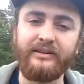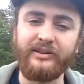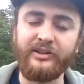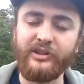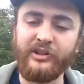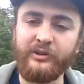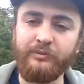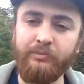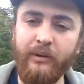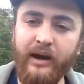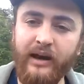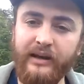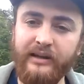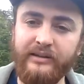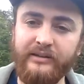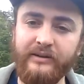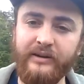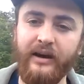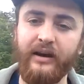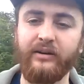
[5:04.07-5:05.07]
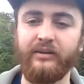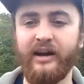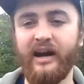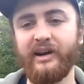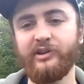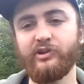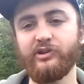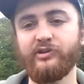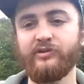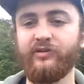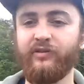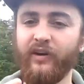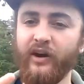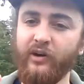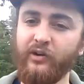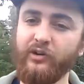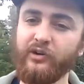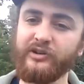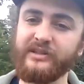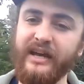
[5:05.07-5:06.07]
despite Elijah's
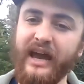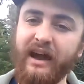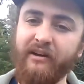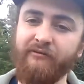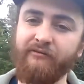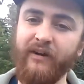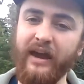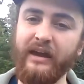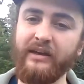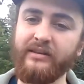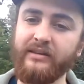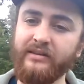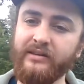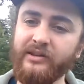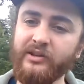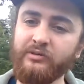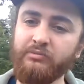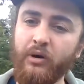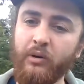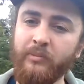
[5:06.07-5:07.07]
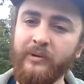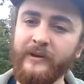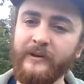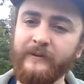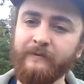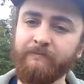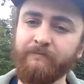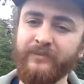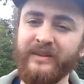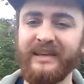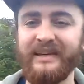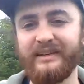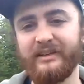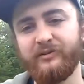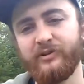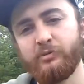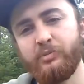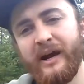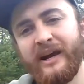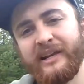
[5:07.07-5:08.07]
failure to have faith in this moment,
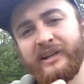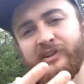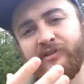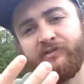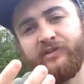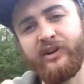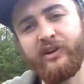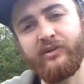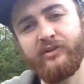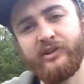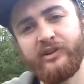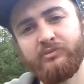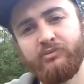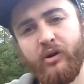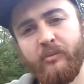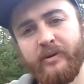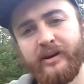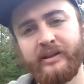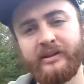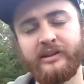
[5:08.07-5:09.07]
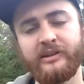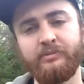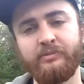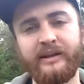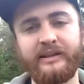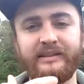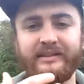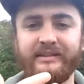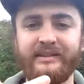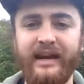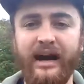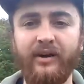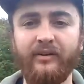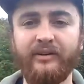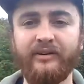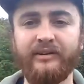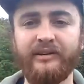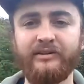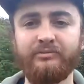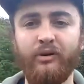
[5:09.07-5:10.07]
despite his fear in this moment, and despite his
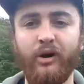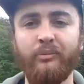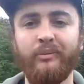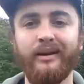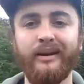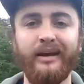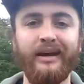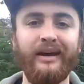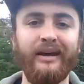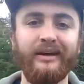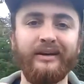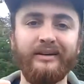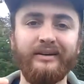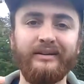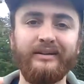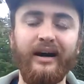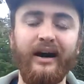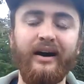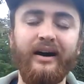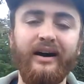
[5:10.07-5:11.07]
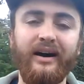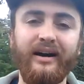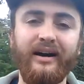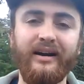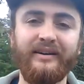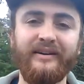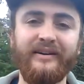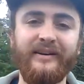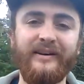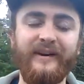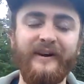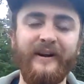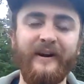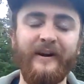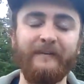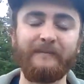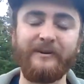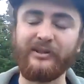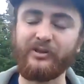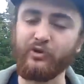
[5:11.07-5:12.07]
doubt in this moment, God
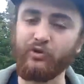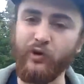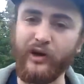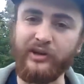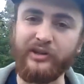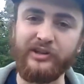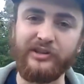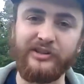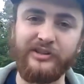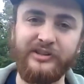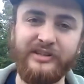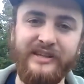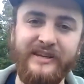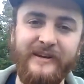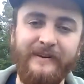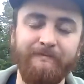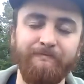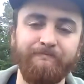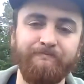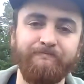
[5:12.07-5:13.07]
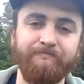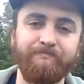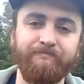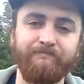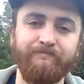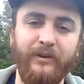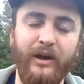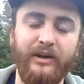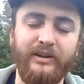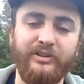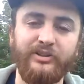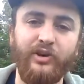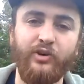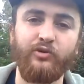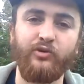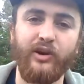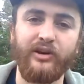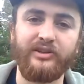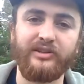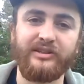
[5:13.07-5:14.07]
is gracious to him. God is
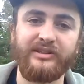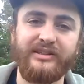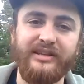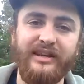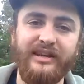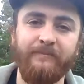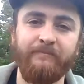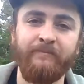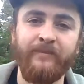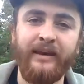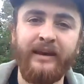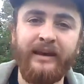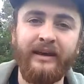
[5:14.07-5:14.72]
so gracious to him,